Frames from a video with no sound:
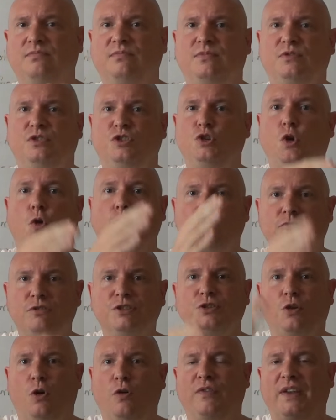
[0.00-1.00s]

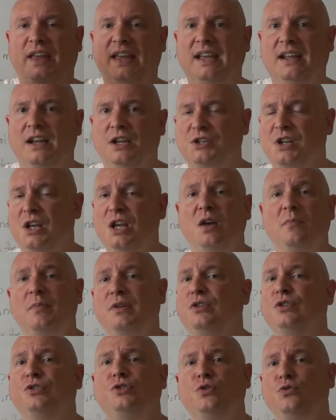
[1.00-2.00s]
genres of English
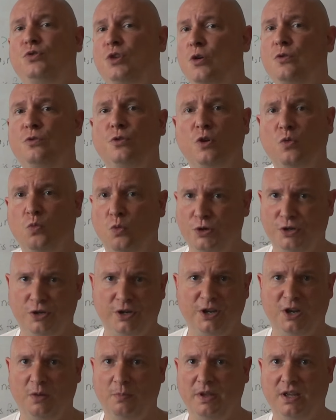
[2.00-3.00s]
because you don't know what you're
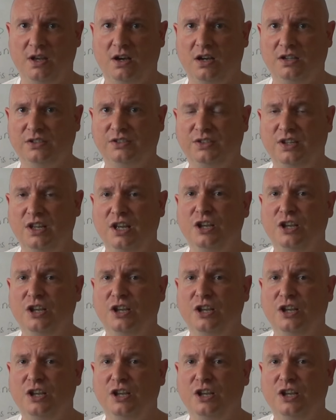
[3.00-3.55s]
going to be asked.